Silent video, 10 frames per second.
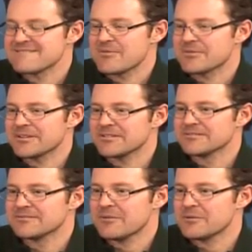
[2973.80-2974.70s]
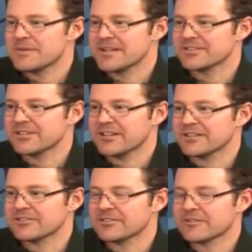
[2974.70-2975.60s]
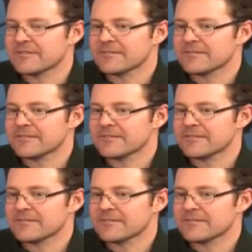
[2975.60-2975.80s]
What would make sense?